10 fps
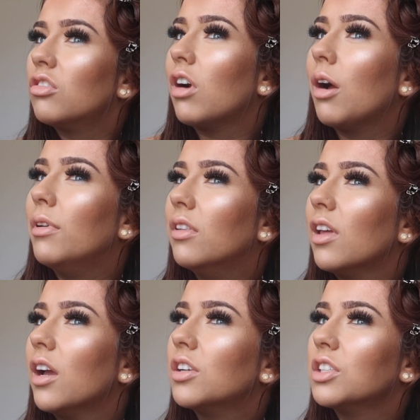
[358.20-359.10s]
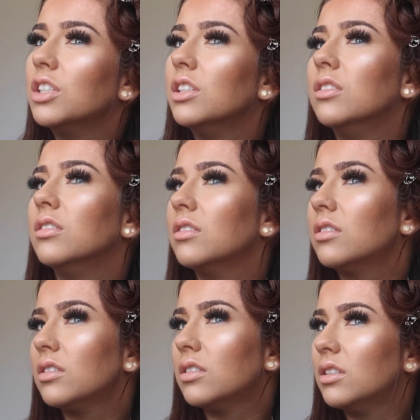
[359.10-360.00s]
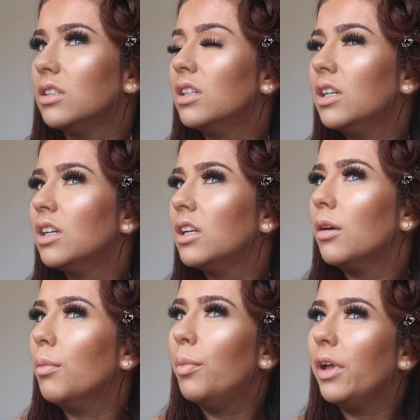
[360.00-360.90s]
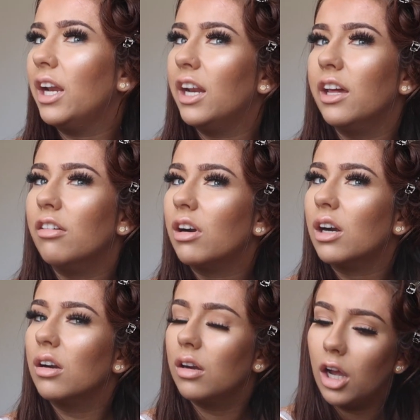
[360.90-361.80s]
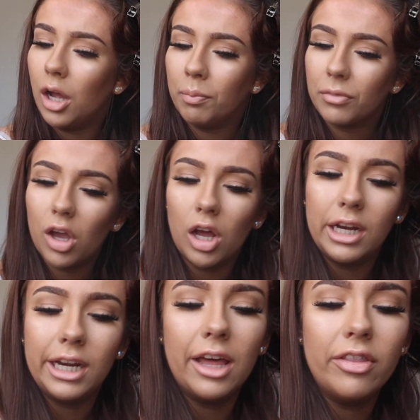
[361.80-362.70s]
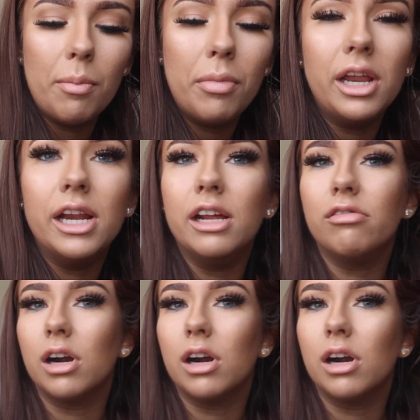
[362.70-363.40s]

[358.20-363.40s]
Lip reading: grabbing sections and pinning it round, curling it and then pinning it